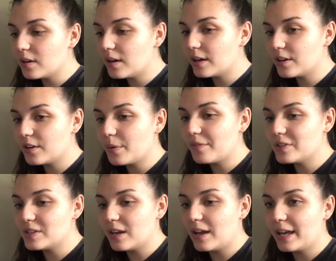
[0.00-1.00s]
I don't know whether
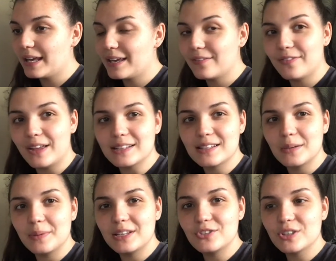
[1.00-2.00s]
to like if that's going to
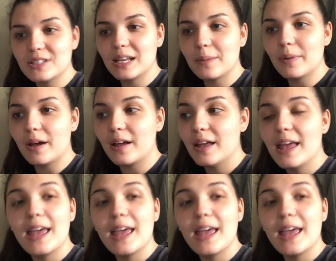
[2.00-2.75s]
be interesting but